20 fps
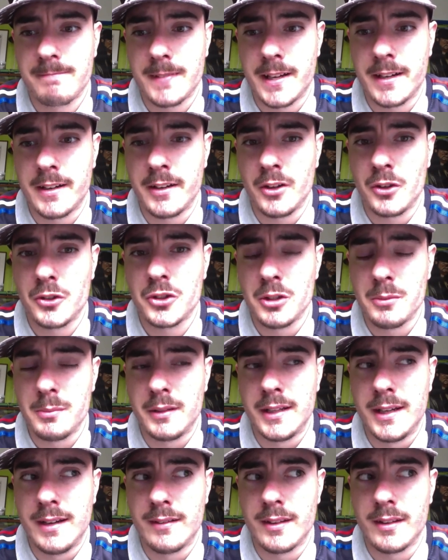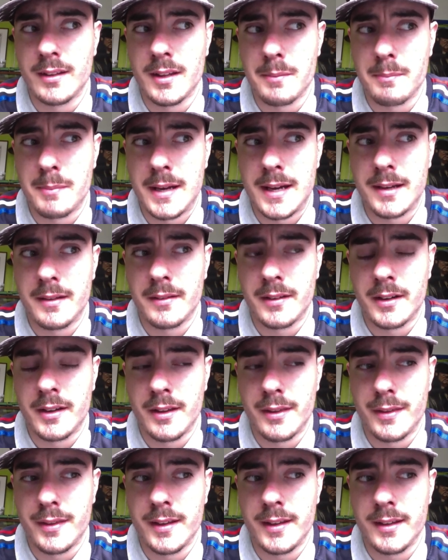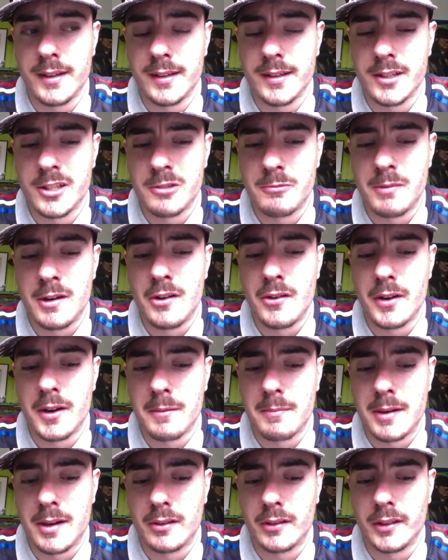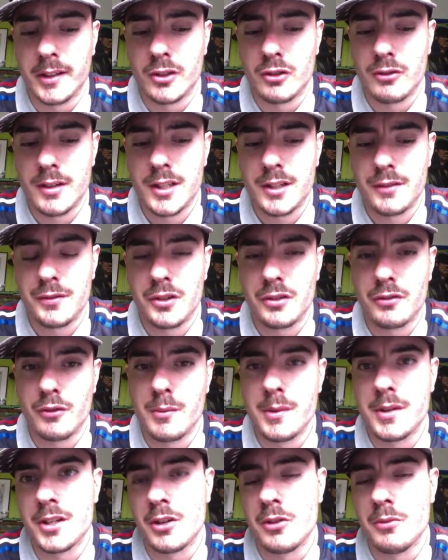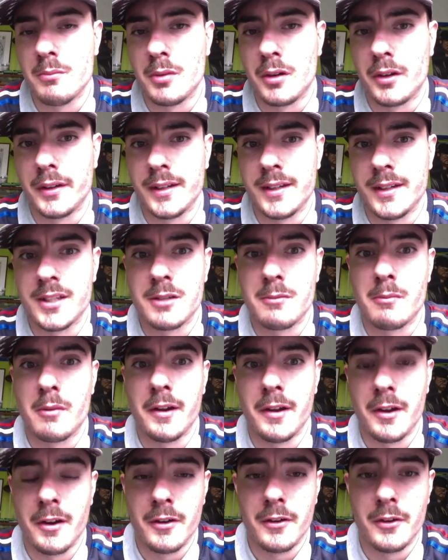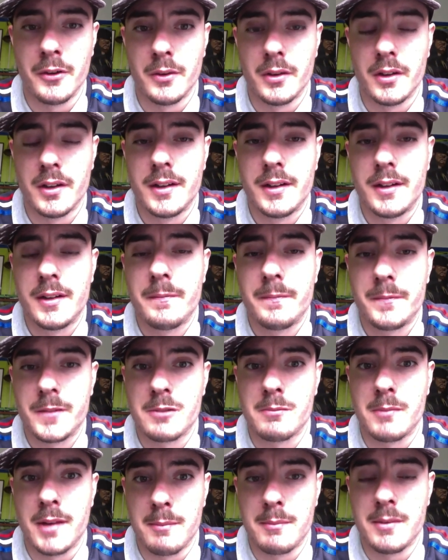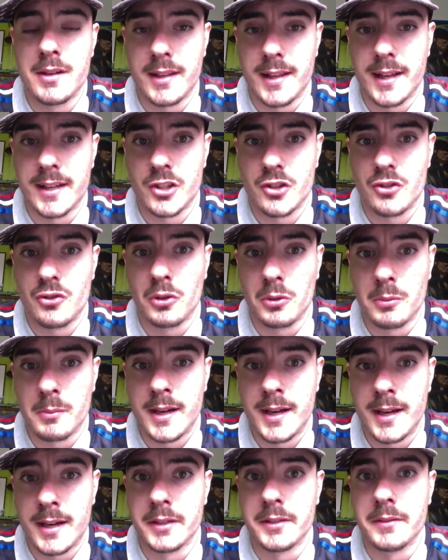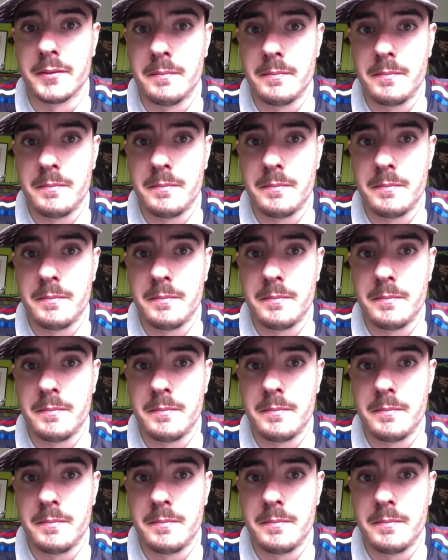And I also believe that the part that I think his spirit apparently transferred from his own body into my own to make me that strong man.